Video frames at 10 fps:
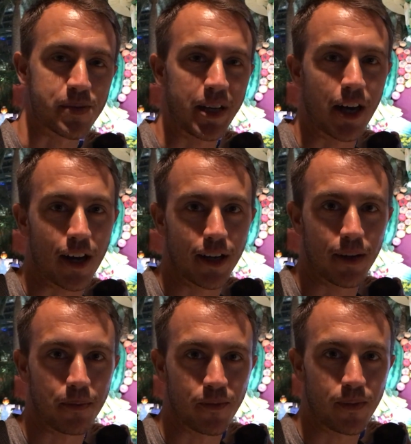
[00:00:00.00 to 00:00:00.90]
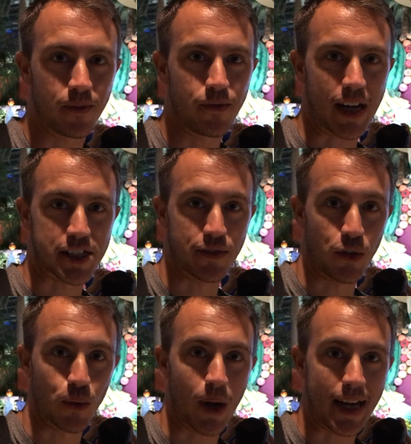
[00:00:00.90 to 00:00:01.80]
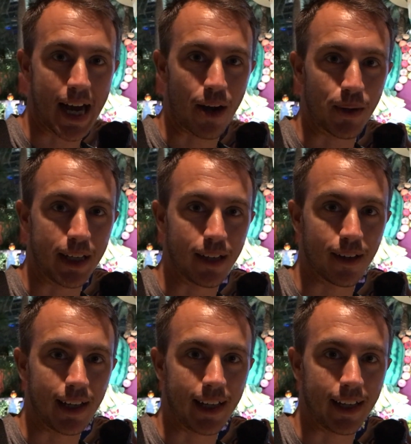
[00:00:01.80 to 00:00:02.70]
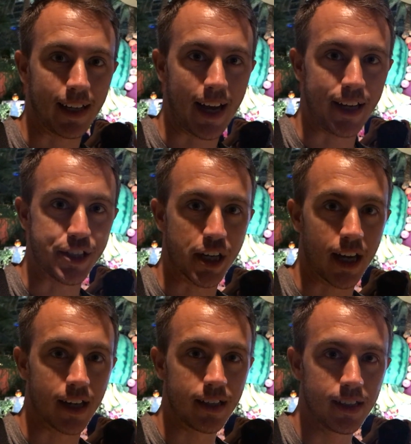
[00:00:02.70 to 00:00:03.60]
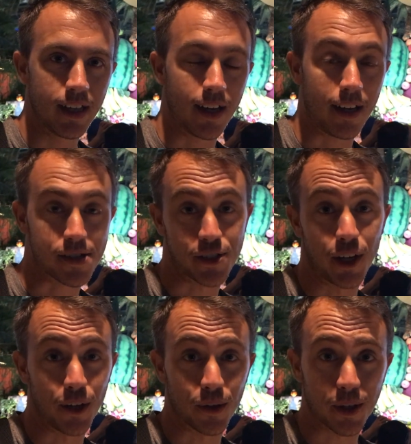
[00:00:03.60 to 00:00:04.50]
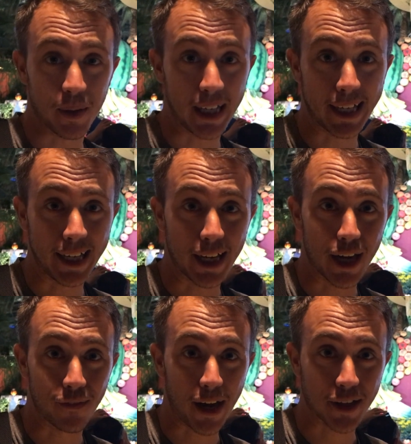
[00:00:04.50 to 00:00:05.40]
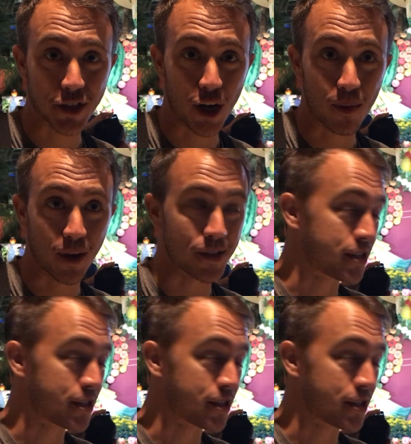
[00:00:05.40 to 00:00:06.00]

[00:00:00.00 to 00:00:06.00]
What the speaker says: Mid-Autumn Festival right now here in Asia, also the beginning of October,